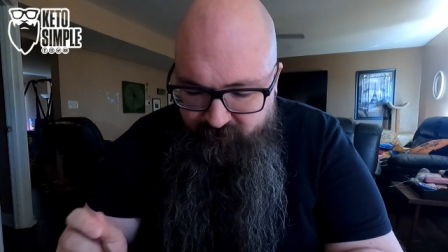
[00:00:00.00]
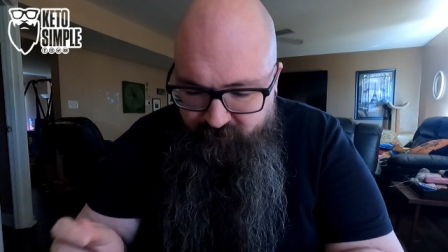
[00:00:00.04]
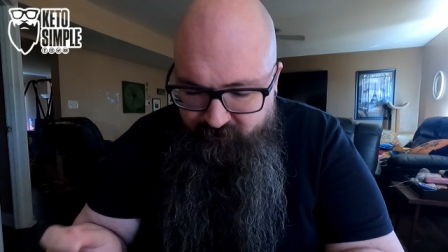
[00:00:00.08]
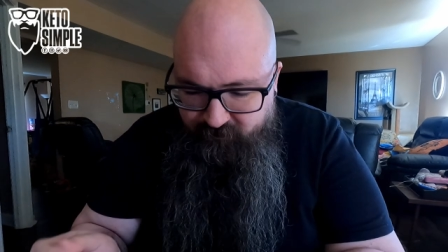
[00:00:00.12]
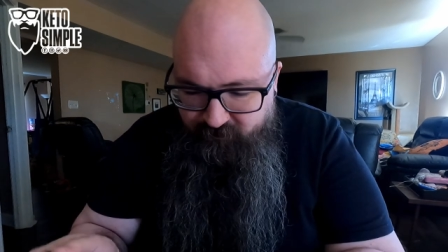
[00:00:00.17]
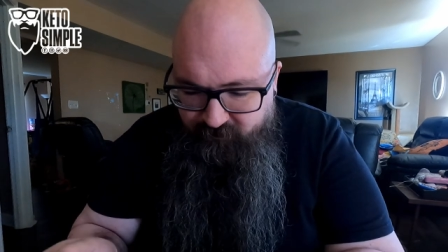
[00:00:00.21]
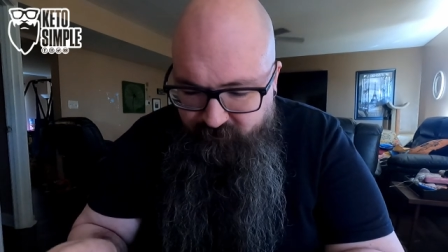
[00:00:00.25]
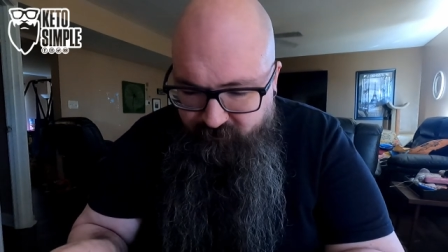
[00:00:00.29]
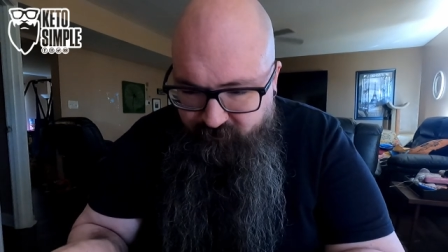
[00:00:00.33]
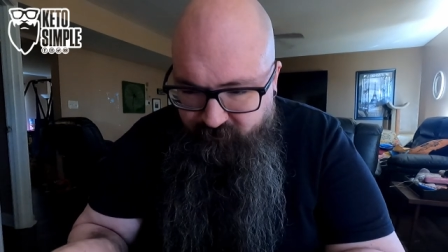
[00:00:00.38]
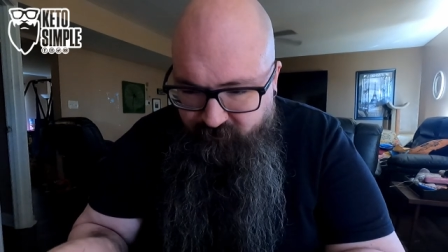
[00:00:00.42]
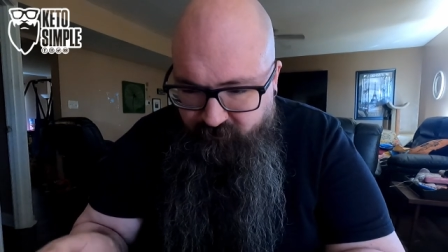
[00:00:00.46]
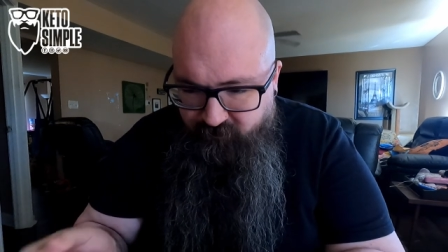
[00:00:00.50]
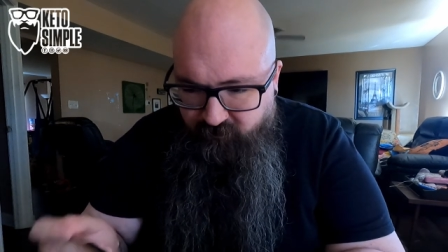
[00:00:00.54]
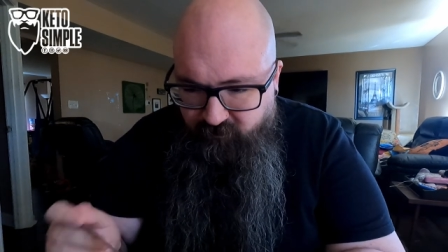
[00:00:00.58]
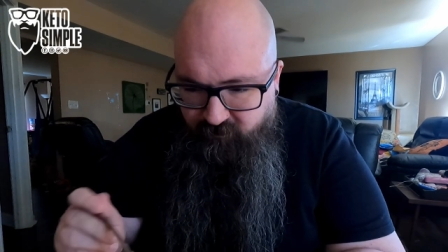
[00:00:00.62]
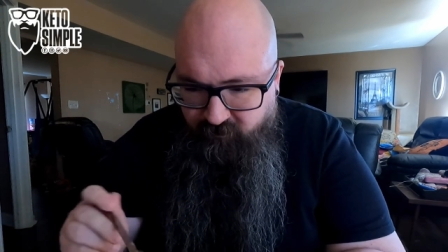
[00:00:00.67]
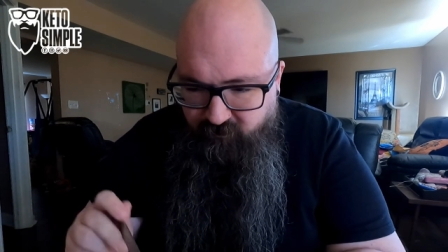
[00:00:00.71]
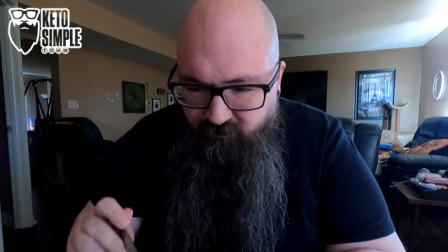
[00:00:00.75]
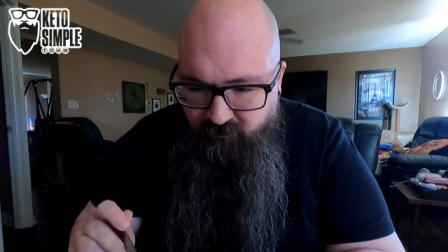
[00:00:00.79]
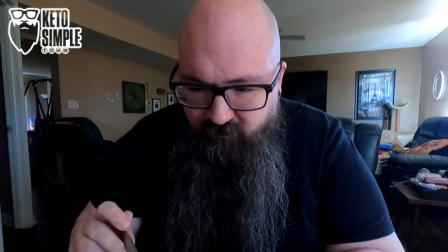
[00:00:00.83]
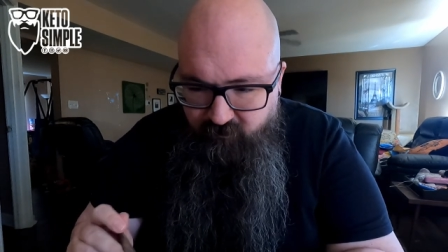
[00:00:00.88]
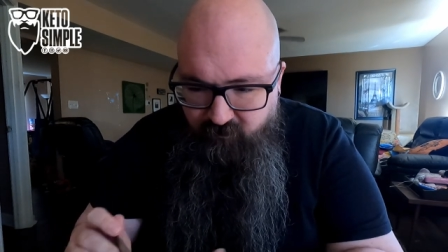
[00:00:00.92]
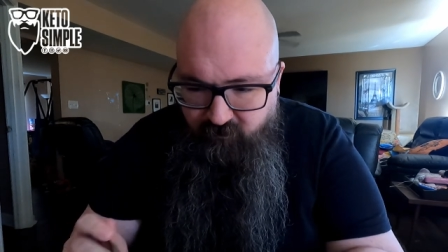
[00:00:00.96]
Uh,
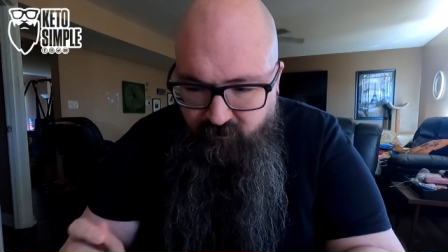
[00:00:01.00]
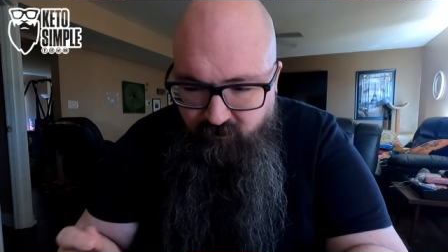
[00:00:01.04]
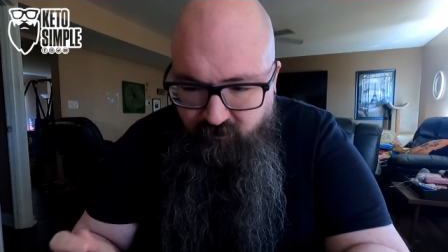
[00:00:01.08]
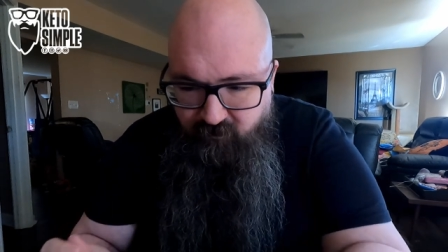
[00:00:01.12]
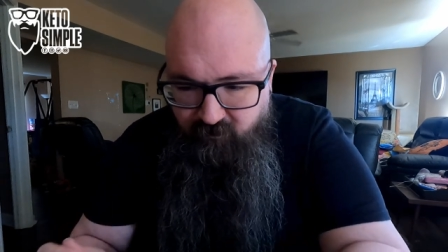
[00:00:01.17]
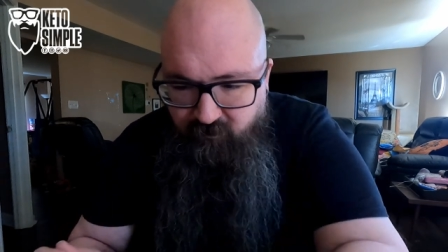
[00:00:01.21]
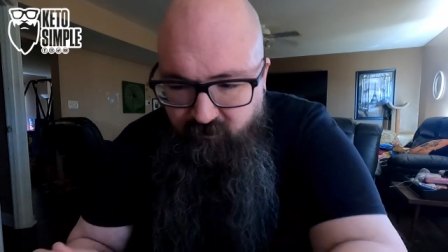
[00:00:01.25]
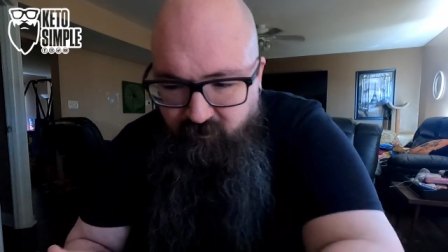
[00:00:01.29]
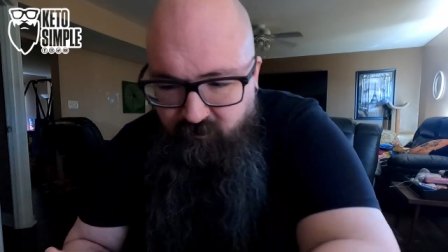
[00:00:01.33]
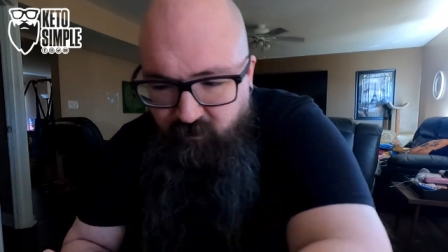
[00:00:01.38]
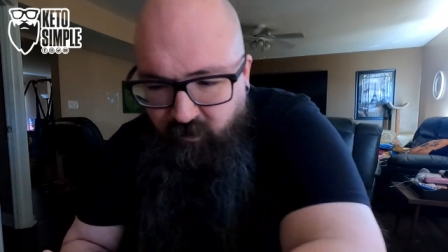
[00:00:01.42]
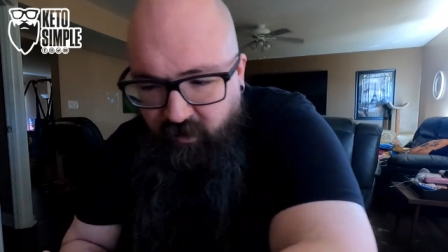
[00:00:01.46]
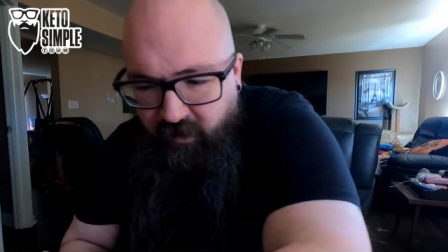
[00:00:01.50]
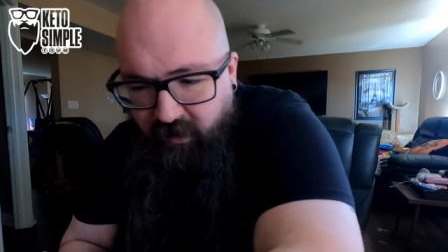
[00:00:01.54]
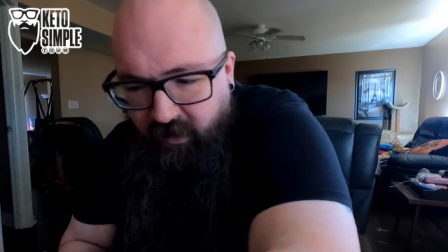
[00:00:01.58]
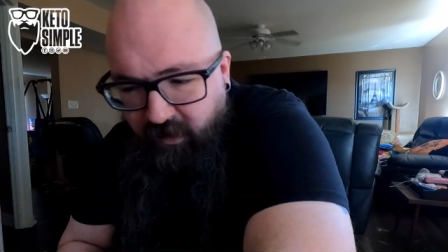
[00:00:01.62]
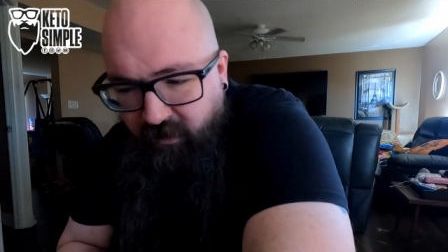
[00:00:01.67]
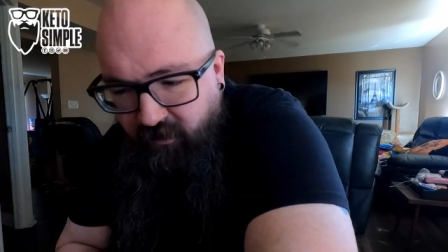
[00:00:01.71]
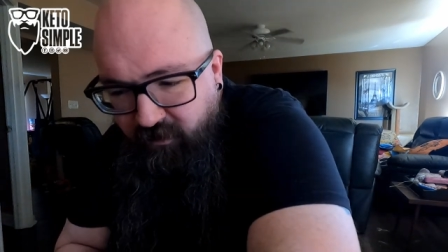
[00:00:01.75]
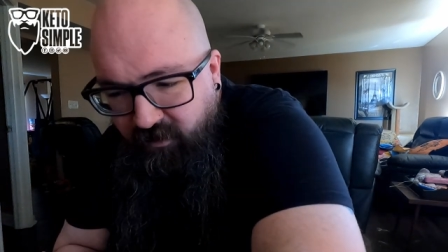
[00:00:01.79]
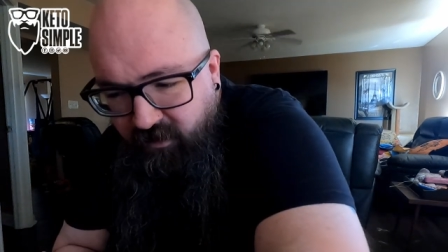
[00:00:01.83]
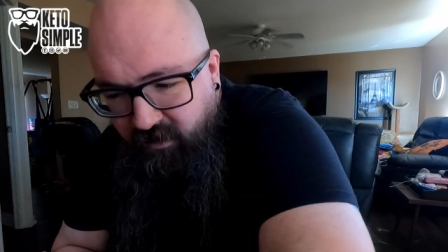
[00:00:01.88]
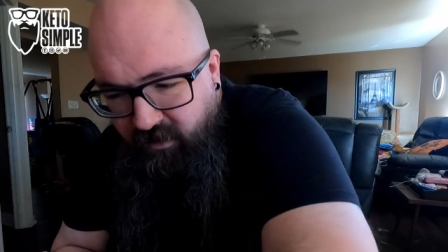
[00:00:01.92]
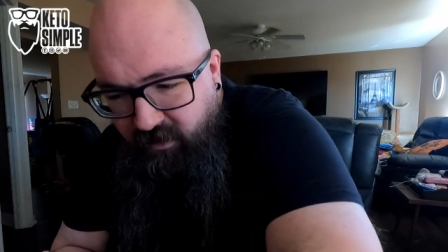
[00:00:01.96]
okay. We're gonna
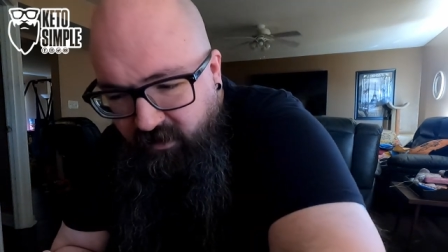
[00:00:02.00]
use